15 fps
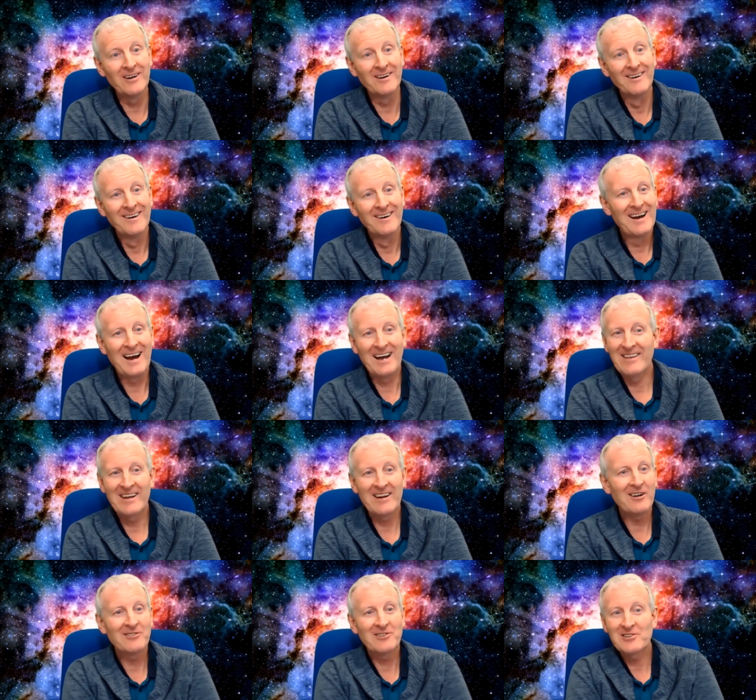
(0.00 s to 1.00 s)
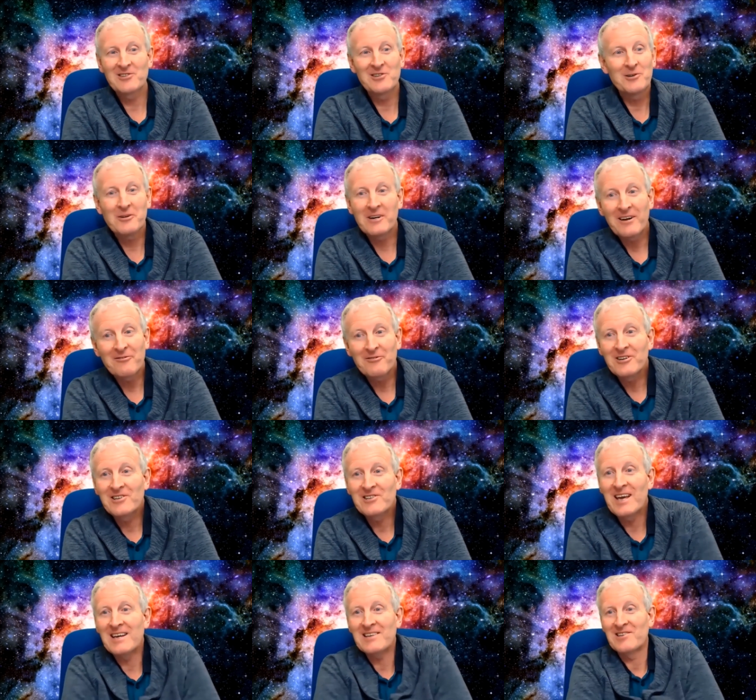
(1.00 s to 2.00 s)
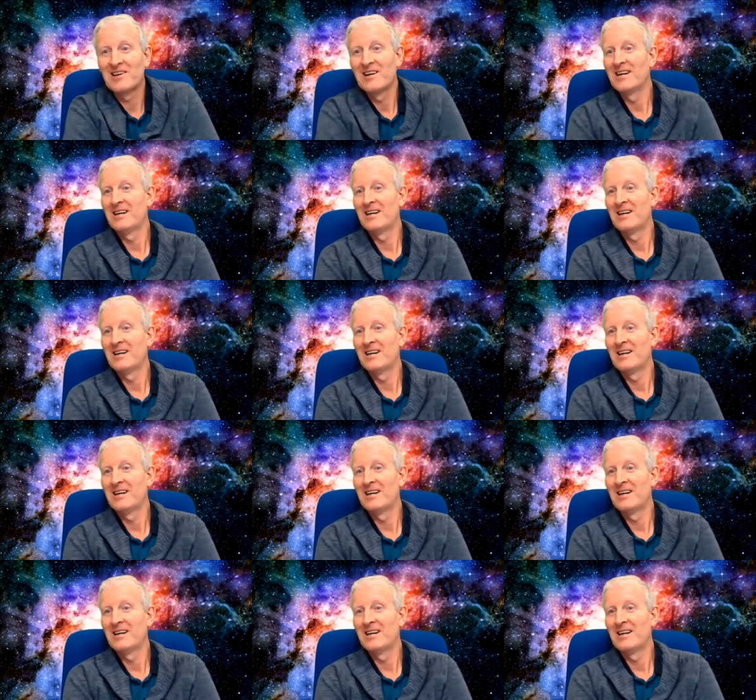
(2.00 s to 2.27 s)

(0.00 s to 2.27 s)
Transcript: and then I'll just do whatever He says.